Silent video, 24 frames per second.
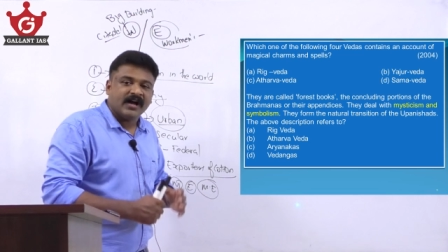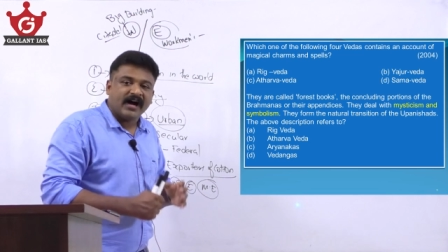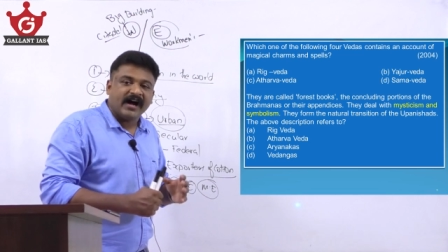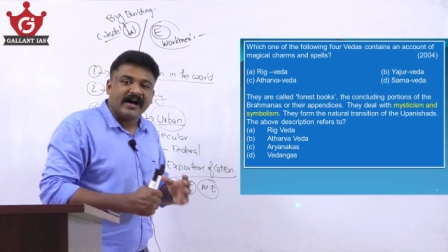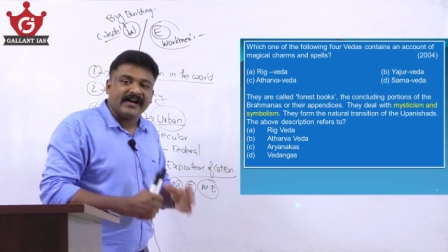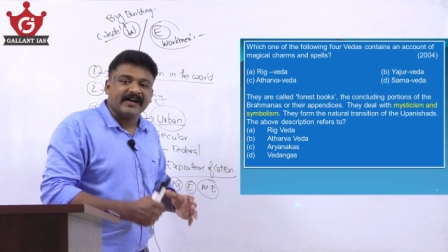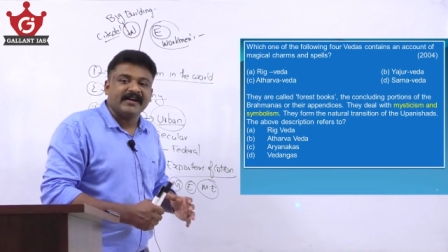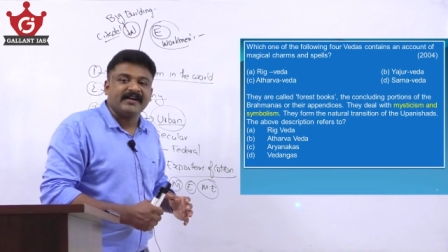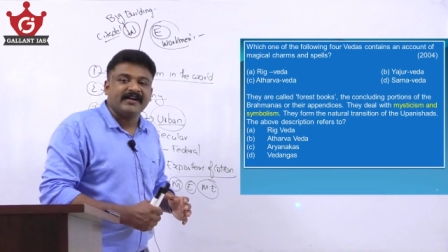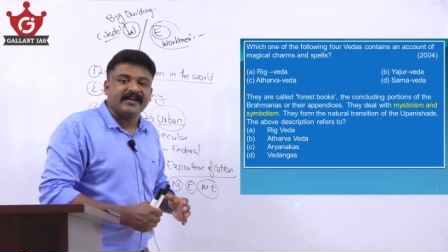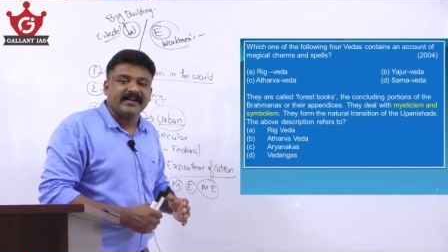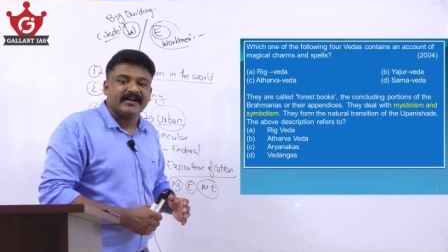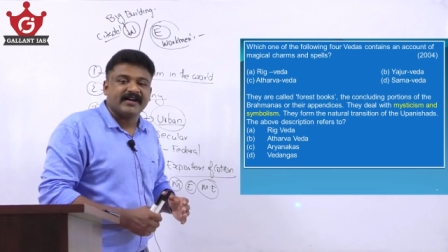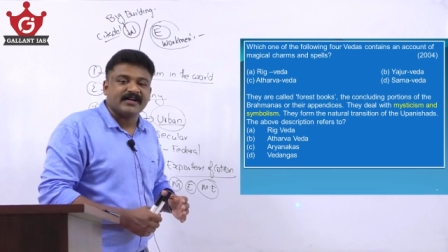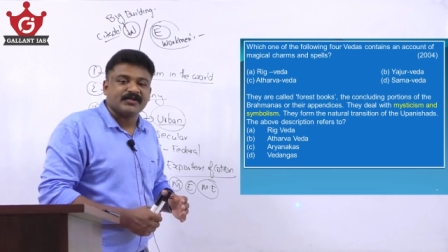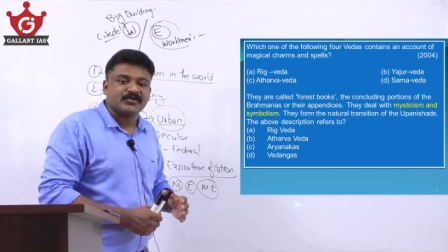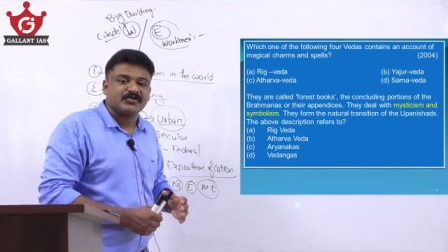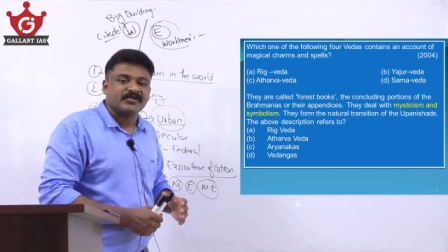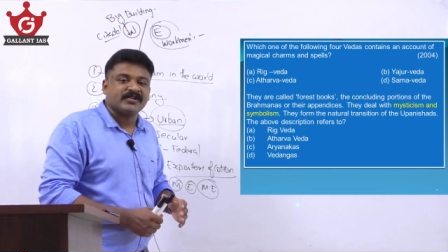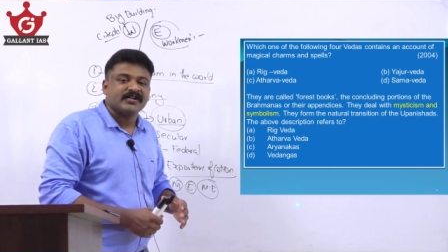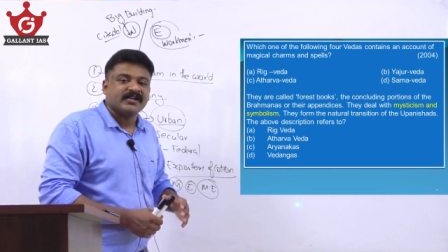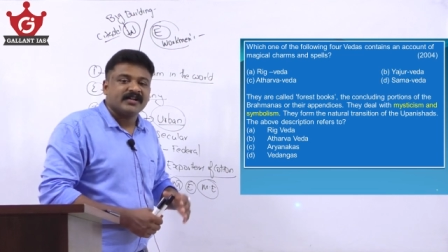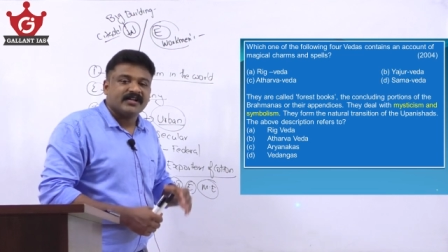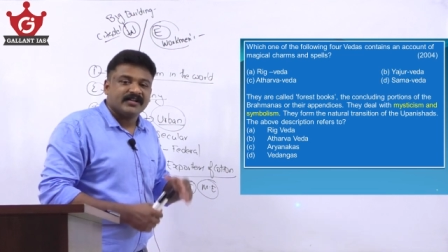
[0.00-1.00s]

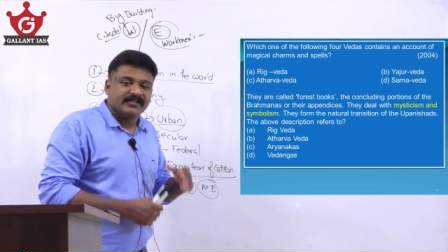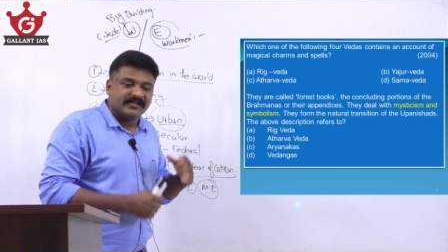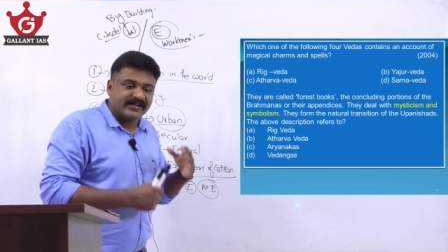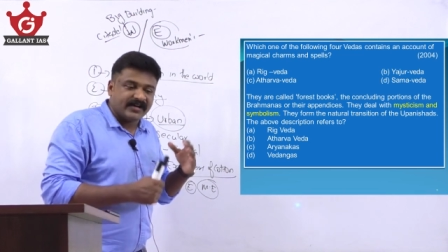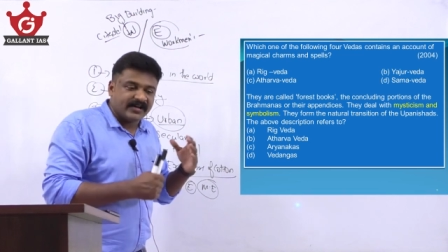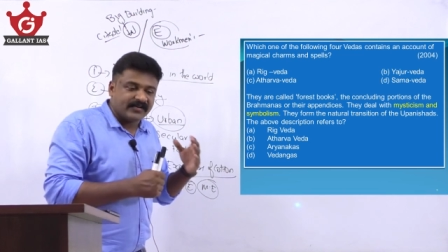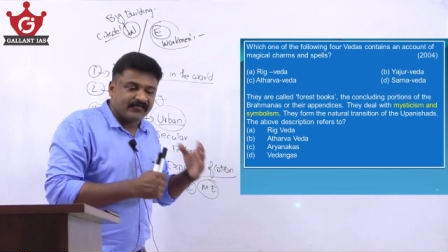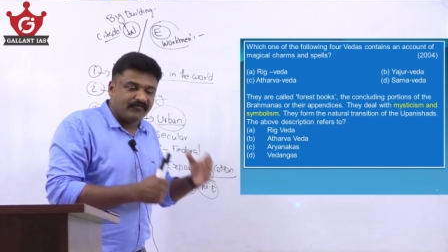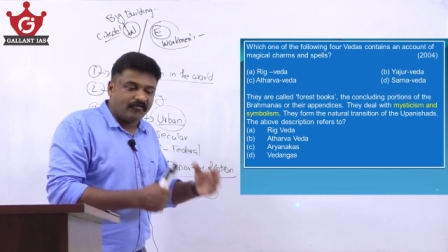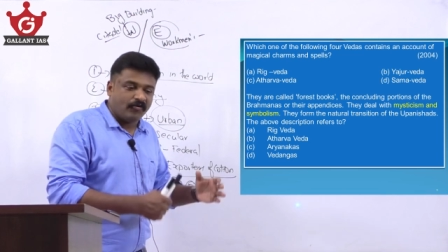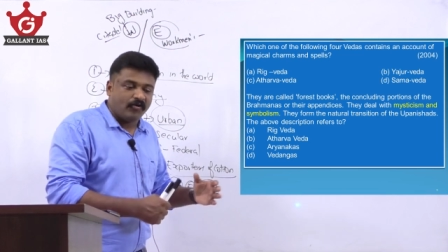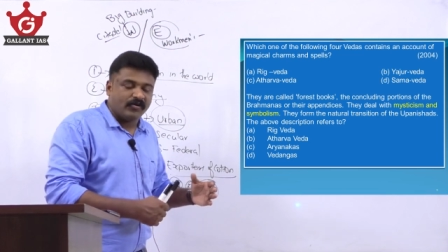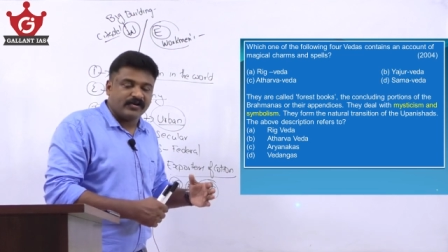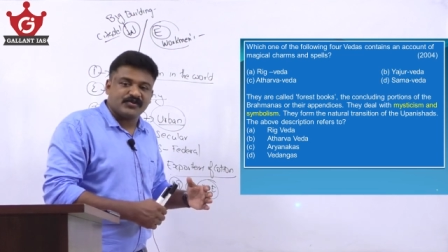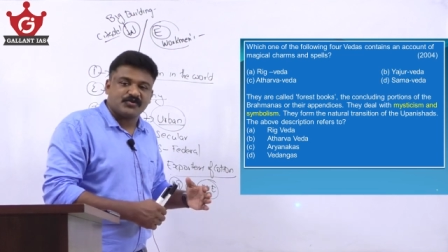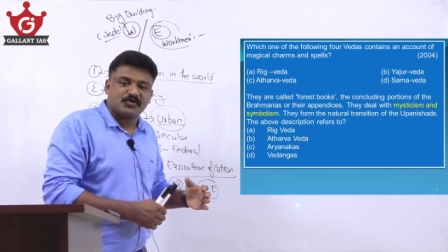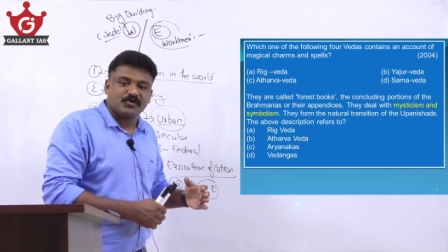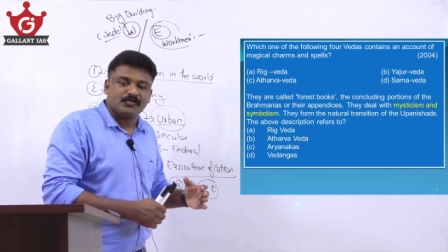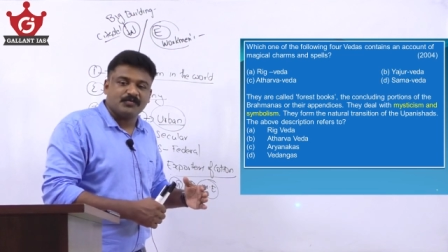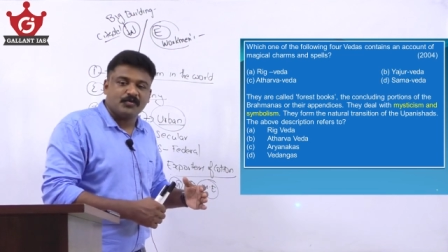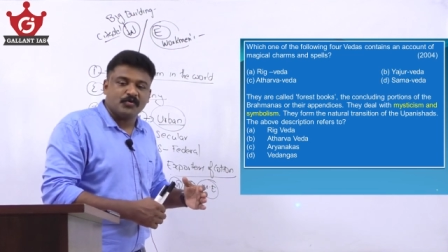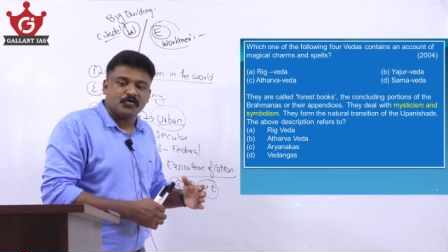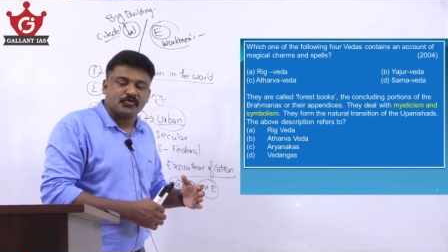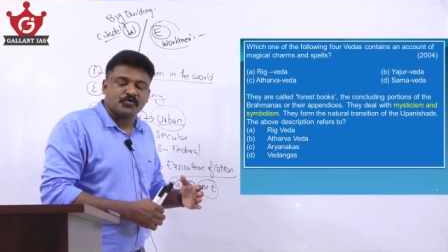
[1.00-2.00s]
Aranyakas they are forest
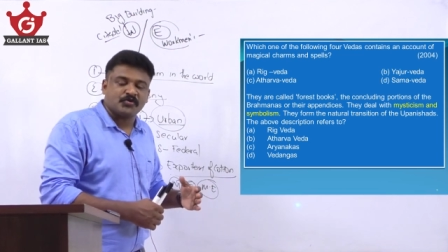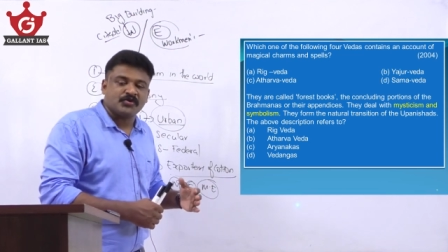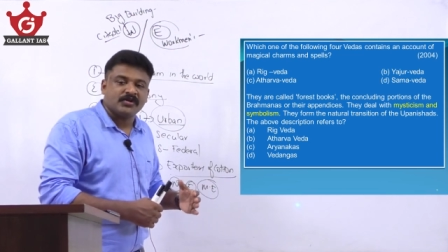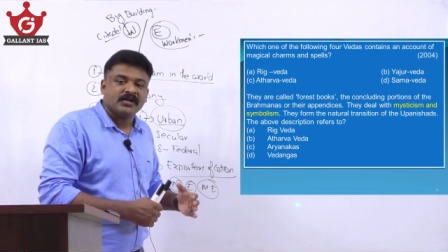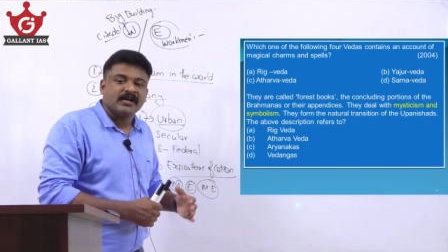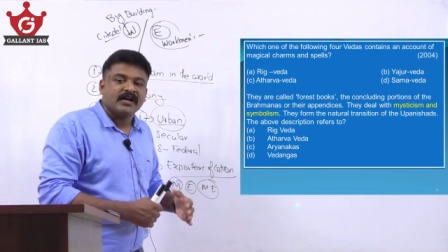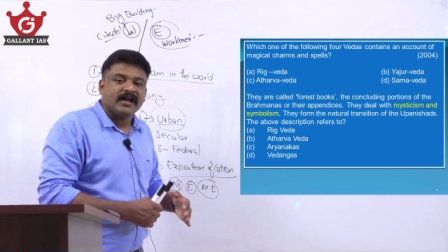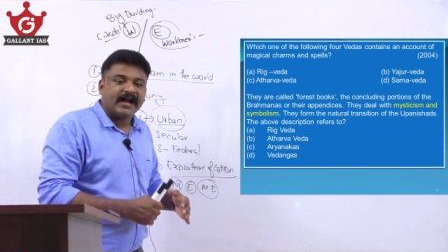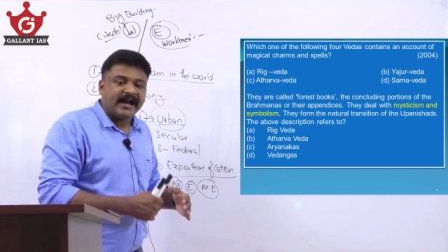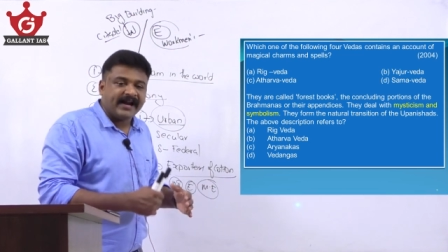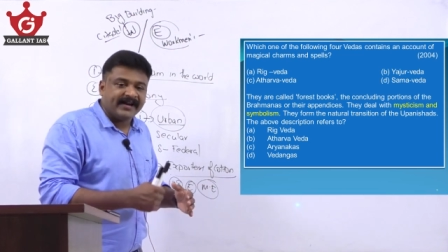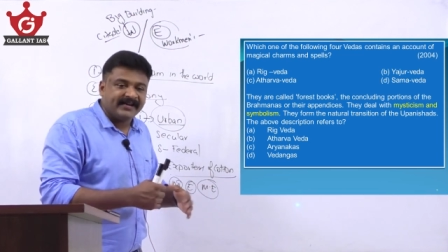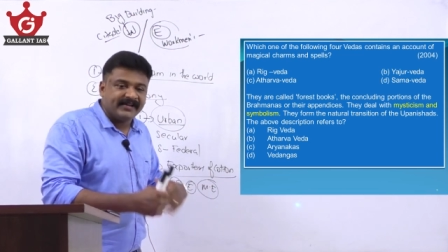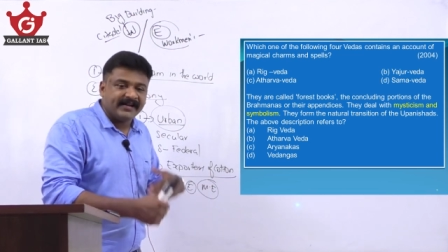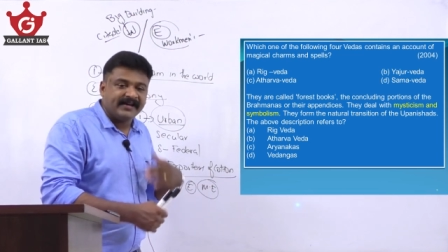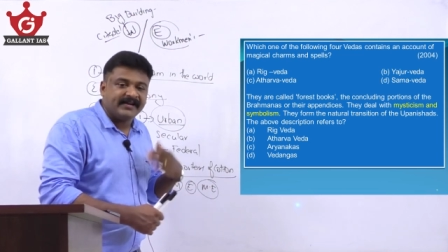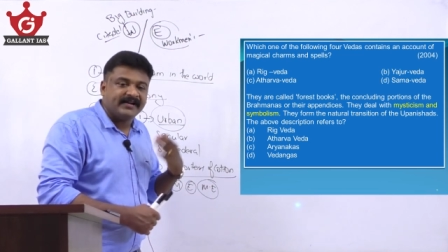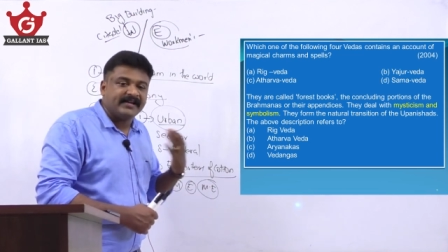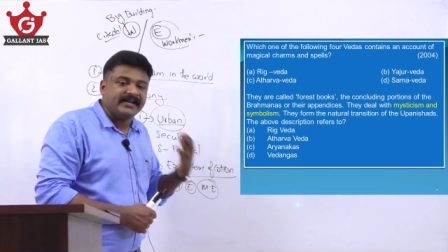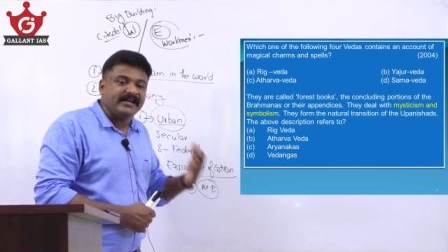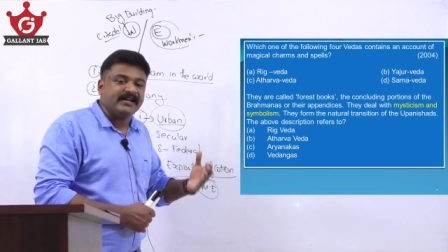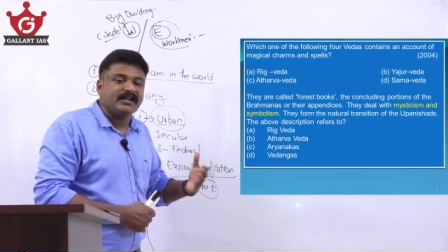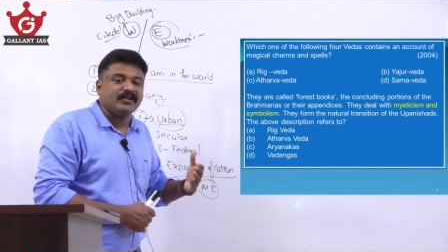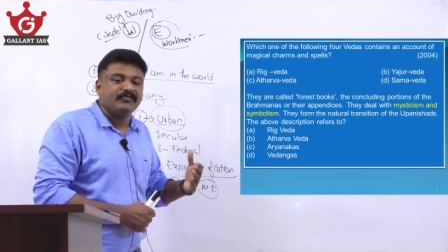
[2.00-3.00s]
books and they
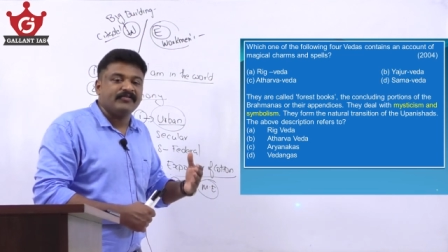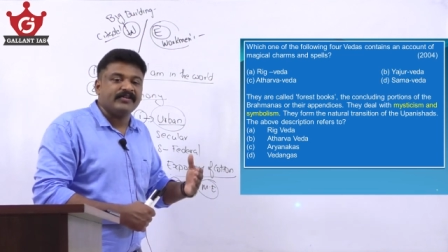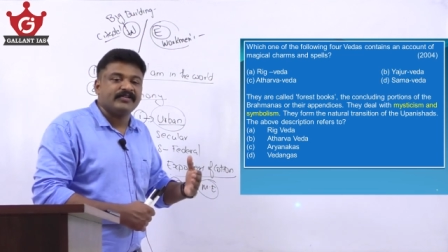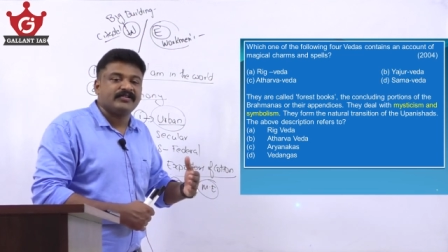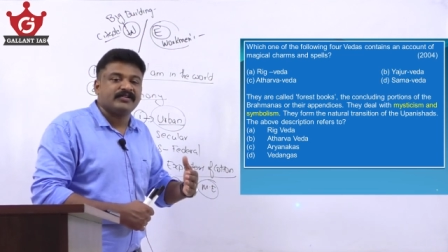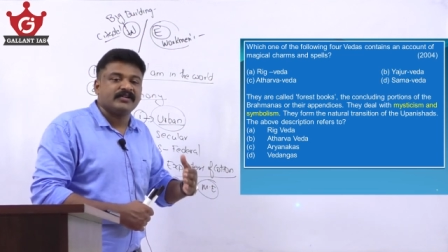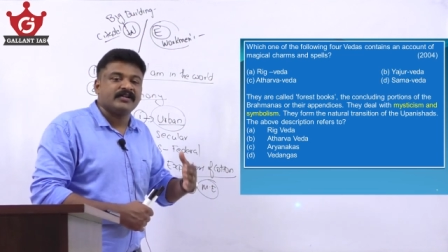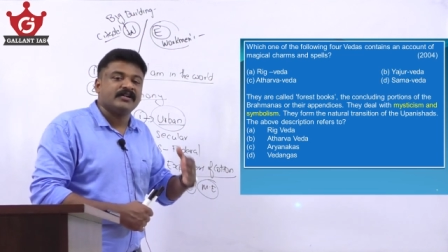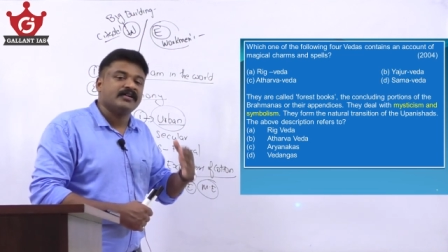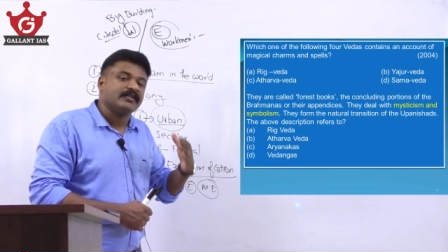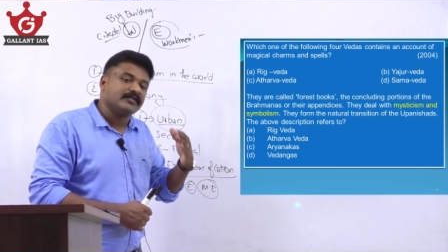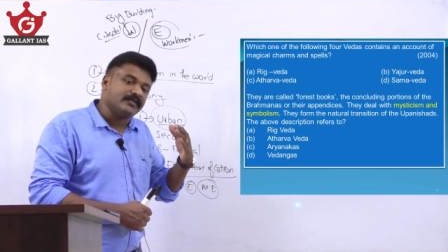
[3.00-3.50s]
deal with uh,